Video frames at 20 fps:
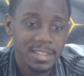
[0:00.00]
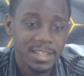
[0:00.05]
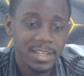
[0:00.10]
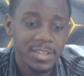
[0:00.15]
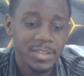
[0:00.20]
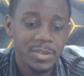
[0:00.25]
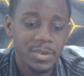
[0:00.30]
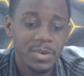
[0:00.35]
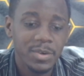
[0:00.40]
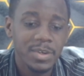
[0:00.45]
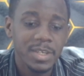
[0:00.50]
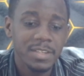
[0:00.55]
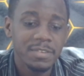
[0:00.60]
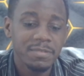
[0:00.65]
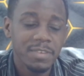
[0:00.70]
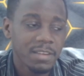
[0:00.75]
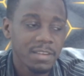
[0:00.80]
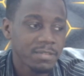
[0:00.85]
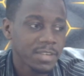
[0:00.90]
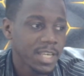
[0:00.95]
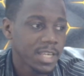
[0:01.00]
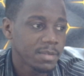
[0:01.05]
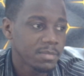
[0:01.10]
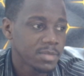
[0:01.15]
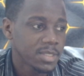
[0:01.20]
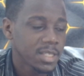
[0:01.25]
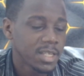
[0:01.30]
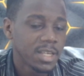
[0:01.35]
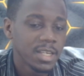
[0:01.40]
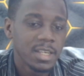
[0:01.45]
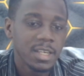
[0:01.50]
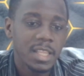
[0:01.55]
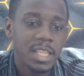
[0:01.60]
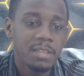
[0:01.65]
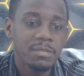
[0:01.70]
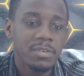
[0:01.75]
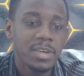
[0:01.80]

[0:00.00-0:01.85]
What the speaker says: You know, in 5 games, they've